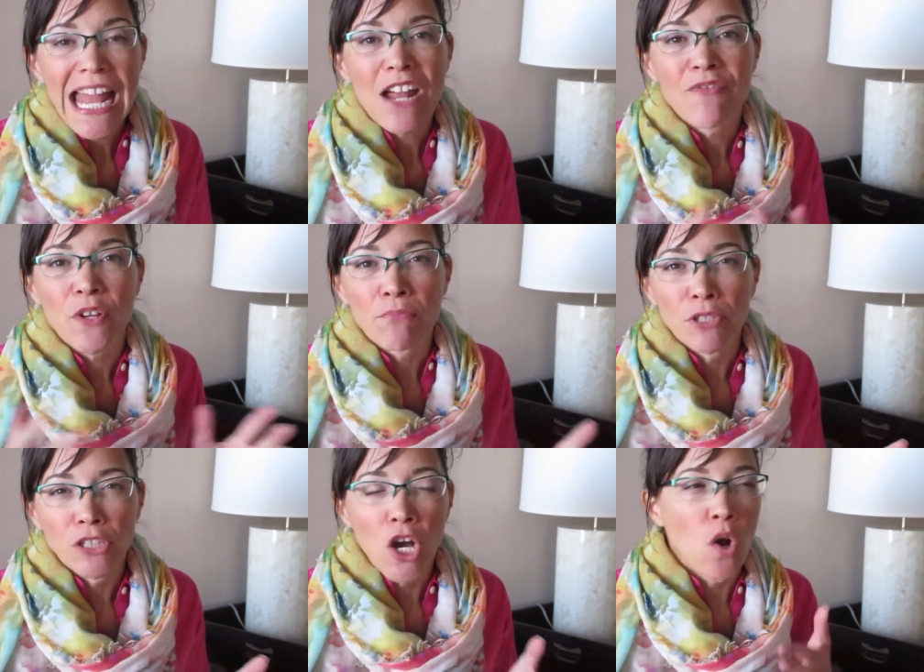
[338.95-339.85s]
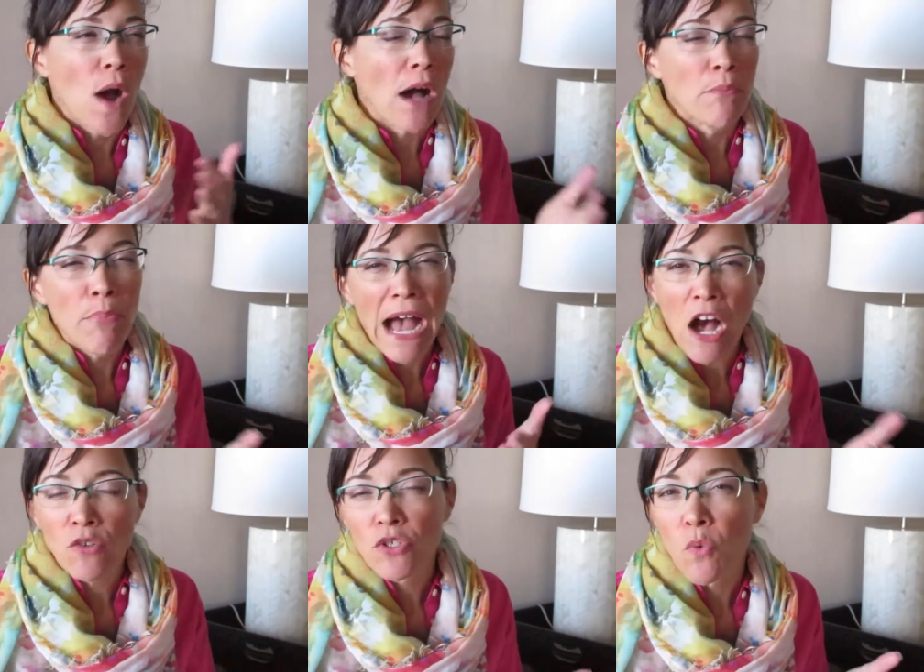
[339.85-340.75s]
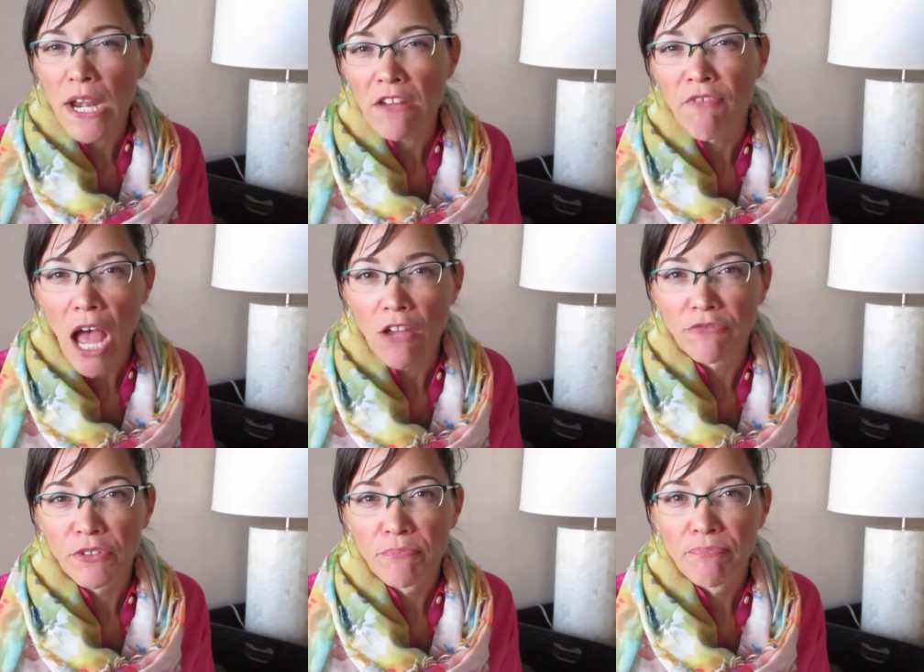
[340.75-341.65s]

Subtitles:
if they're below about 25.